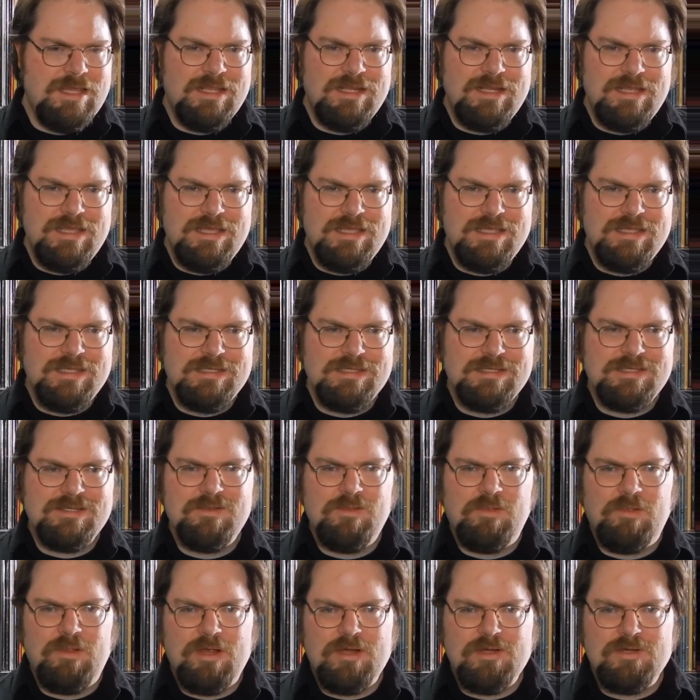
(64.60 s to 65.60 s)
it
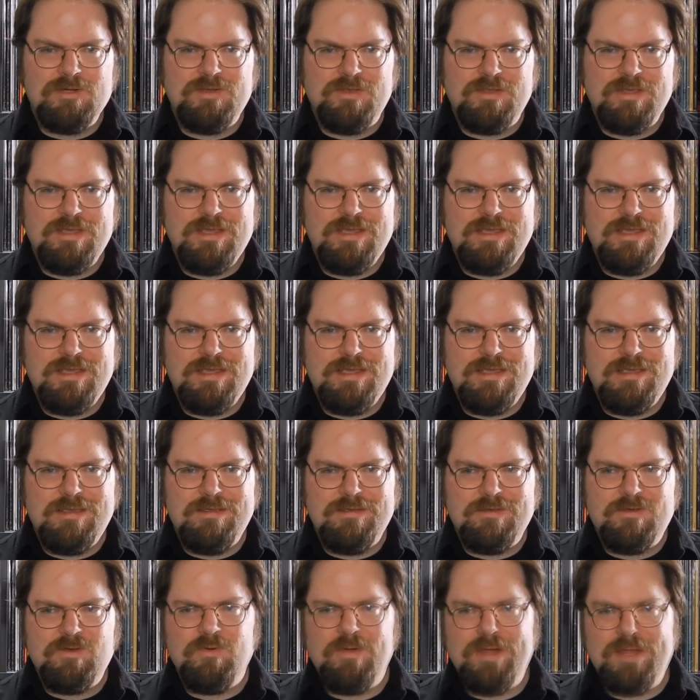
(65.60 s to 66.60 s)
is
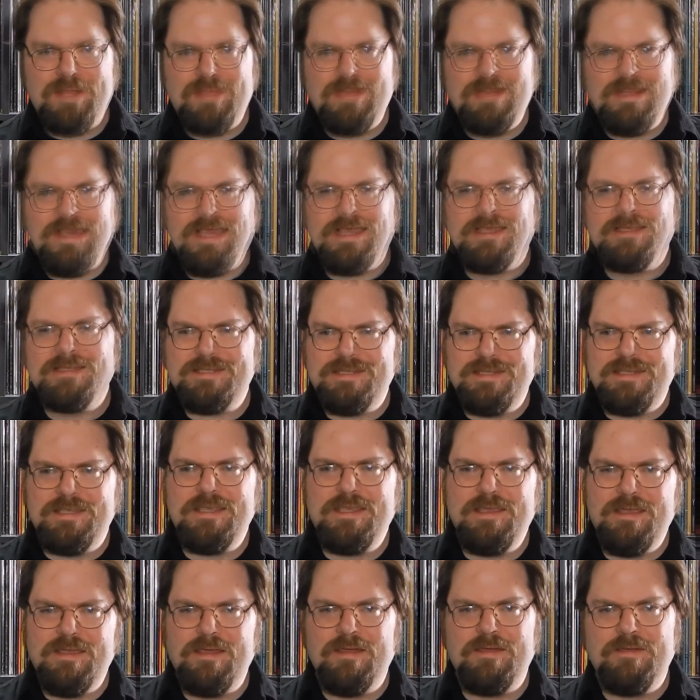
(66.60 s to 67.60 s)
largely credited as
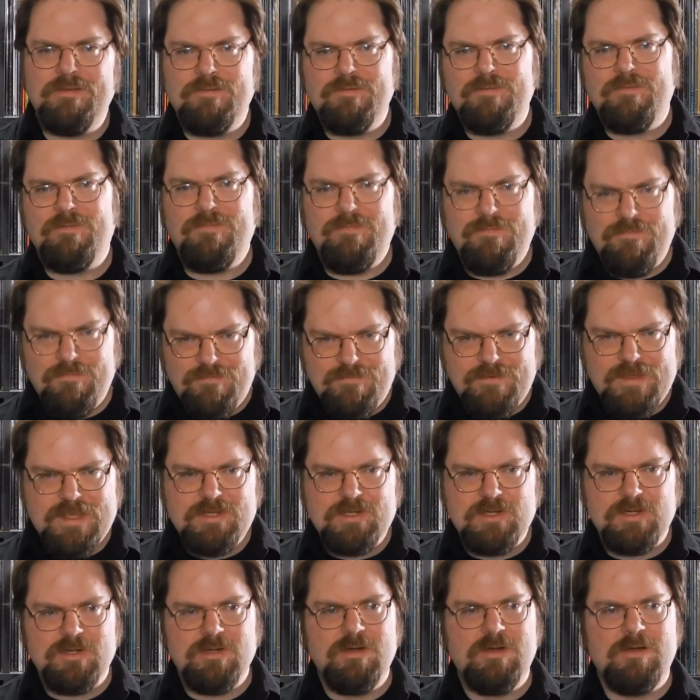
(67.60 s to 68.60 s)
the
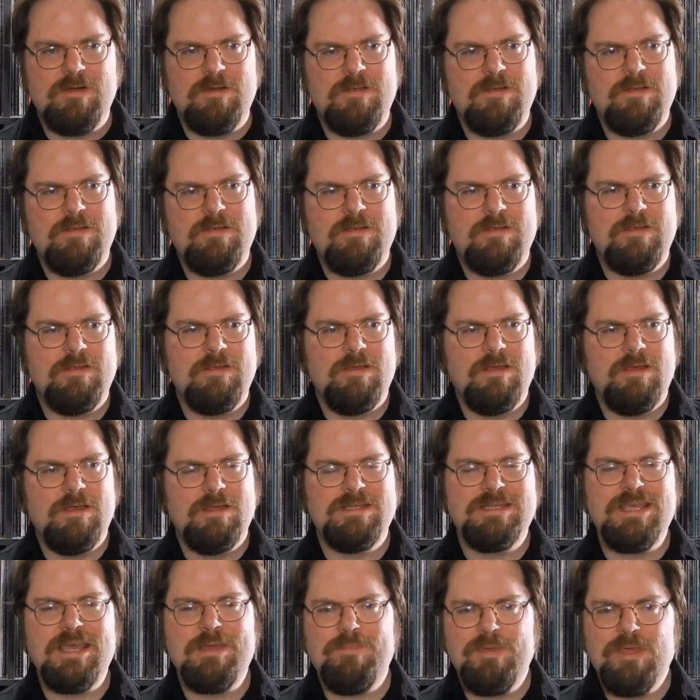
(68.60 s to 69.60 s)
feature
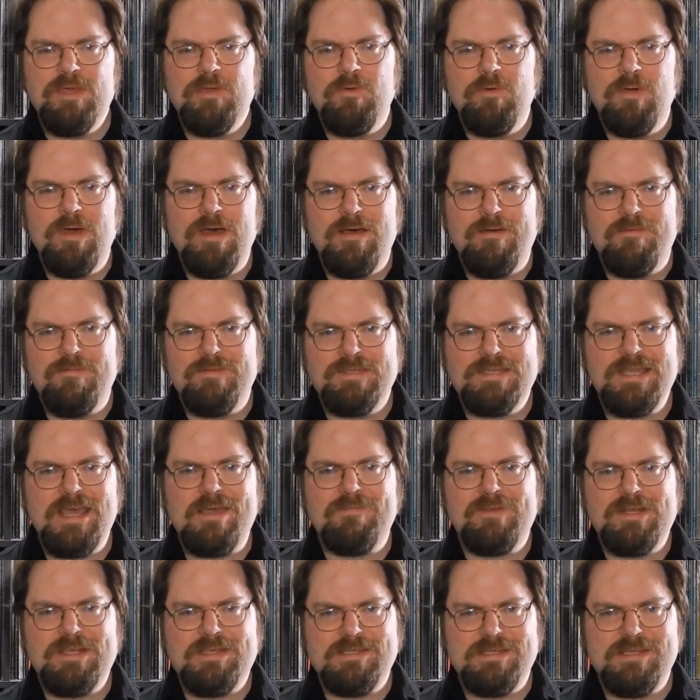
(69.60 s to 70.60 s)
debut of
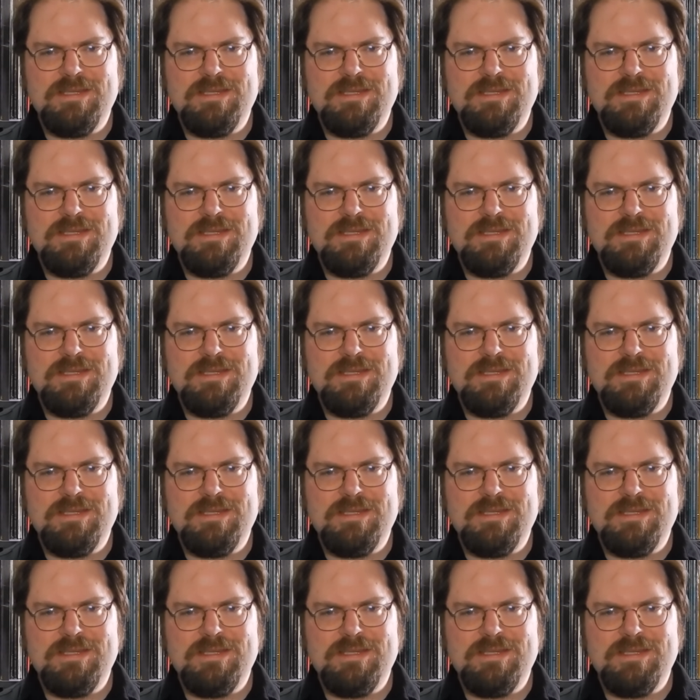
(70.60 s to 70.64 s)
Daphne